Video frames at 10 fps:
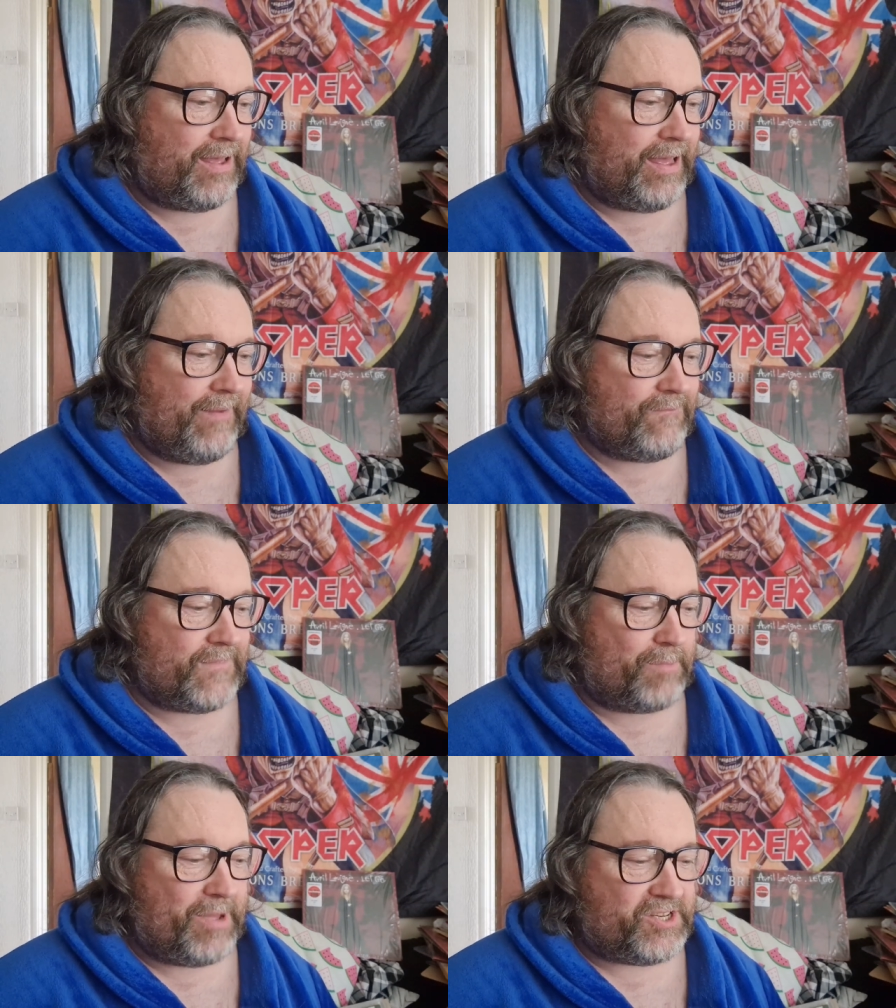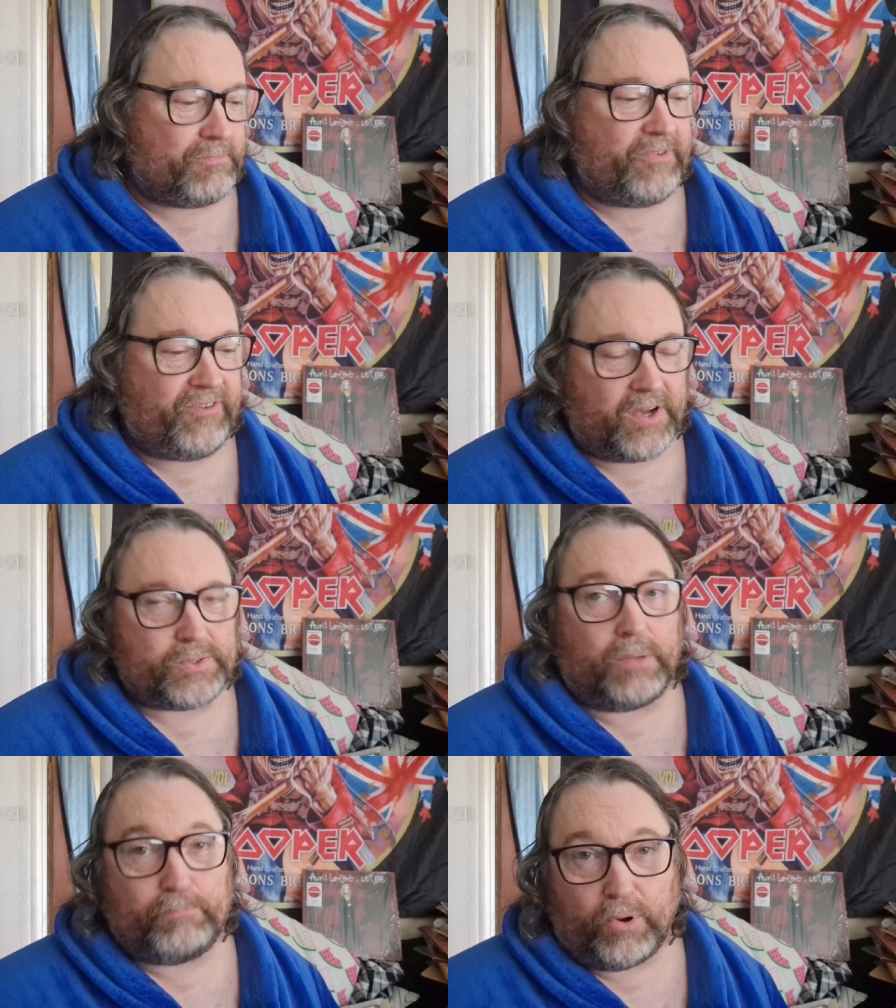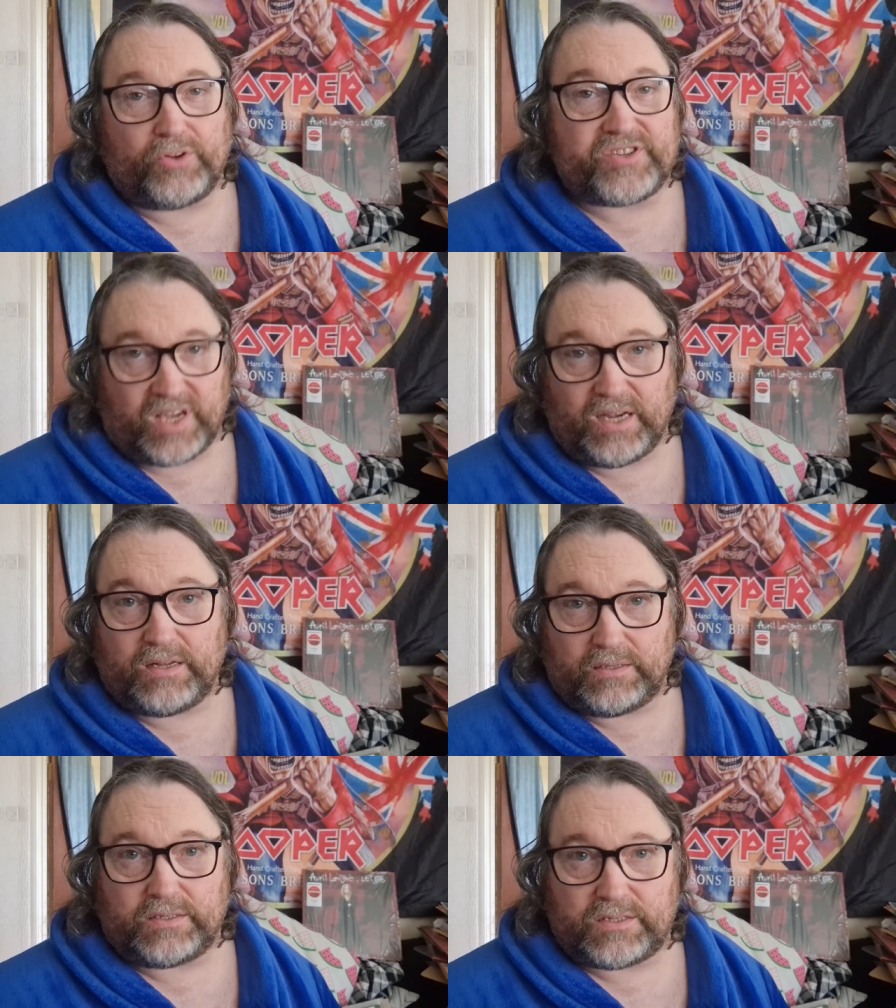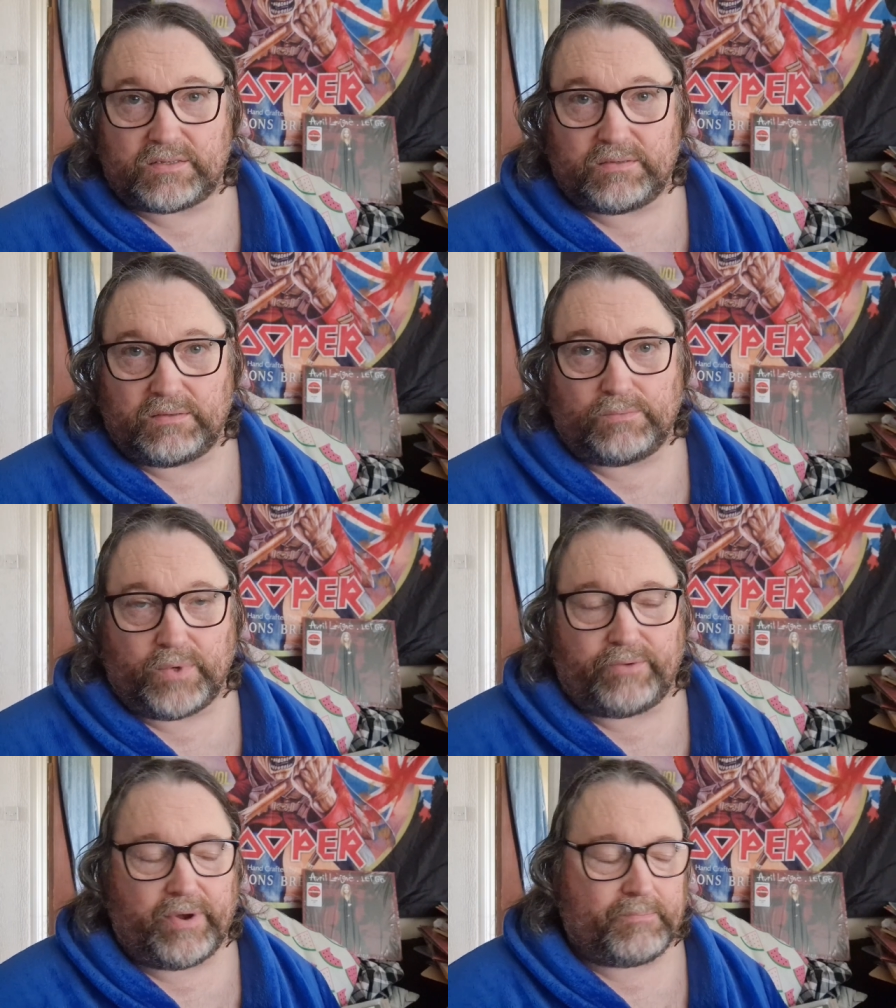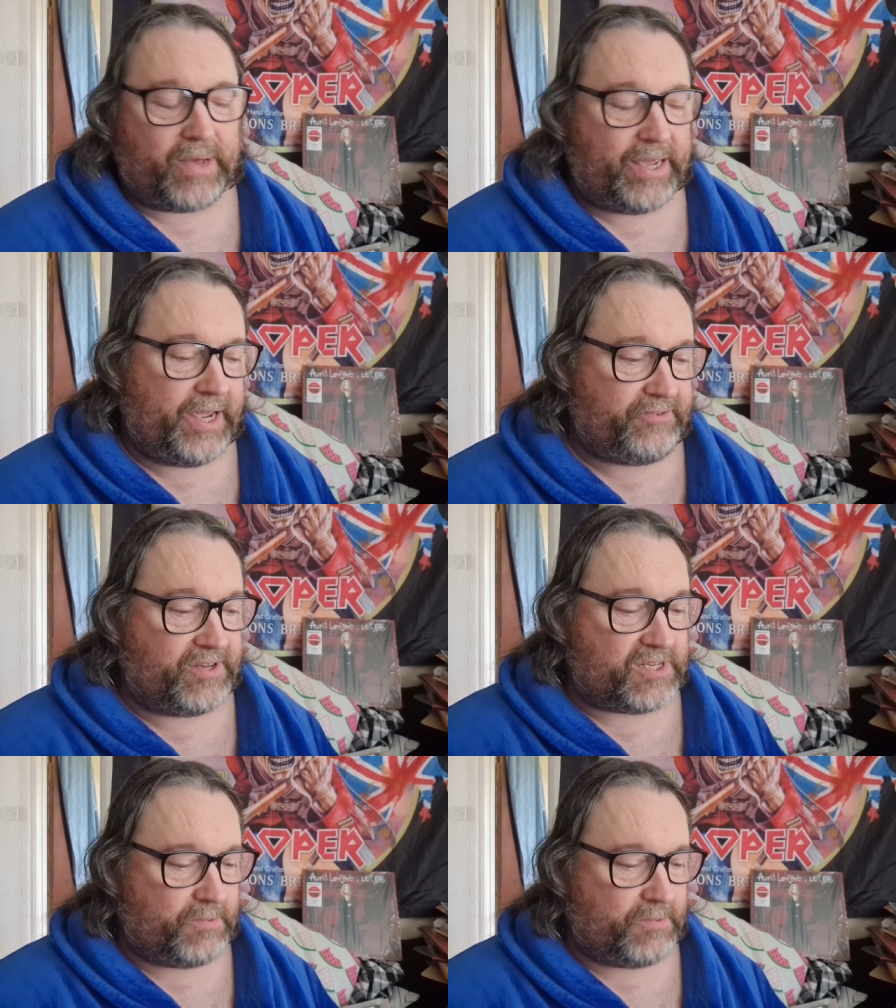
I mentioned before as well, both singles were written by Adrian